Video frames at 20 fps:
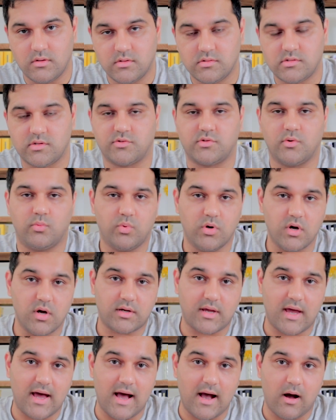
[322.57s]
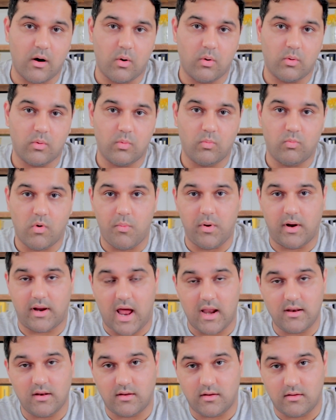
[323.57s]
So to work out what we
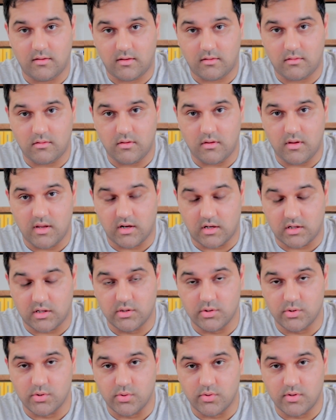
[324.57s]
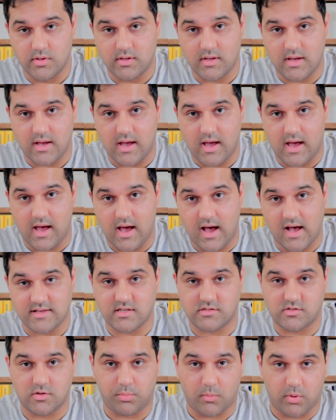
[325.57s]
can include as a
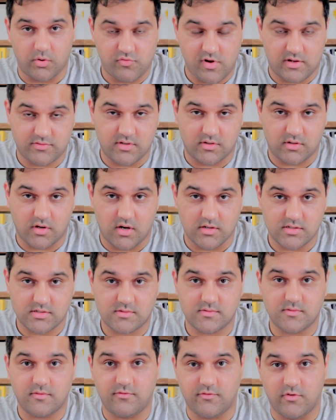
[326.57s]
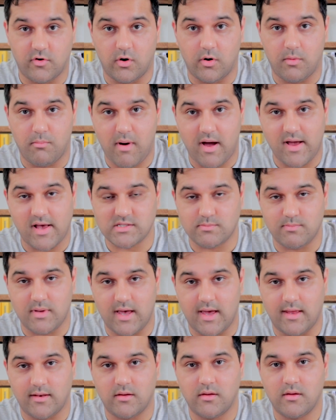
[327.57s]
subcontracted cost for Myers
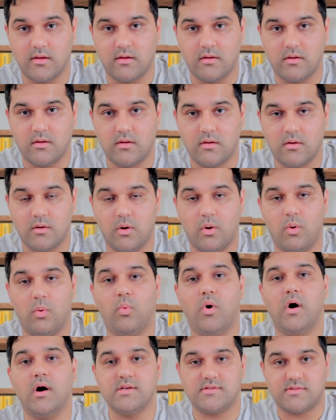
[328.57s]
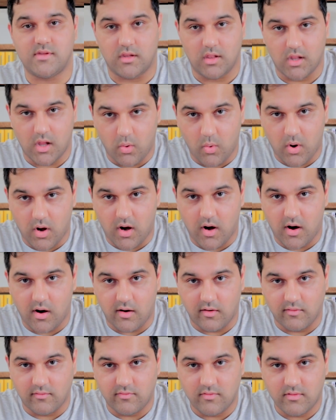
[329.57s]
Made, what is the lower
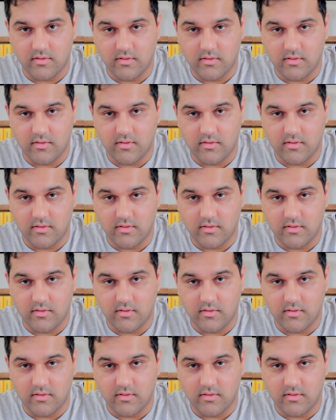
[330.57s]
of